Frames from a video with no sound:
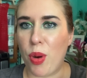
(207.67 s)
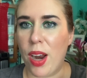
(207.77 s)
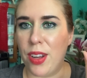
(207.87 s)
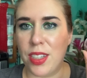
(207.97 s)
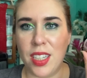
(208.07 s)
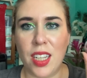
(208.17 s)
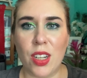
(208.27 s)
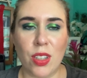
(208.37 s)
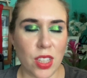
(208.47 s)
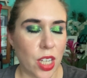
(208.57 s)
product in
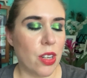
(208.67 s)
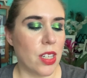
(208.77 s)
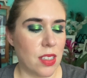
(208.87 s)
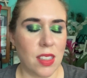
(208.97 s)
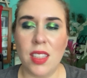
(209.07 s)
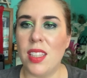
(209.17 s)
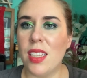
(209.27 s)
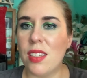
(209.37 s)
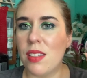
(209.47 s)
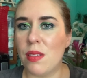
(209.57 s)
here. There is
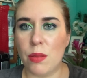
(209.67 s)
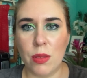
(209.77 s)
this,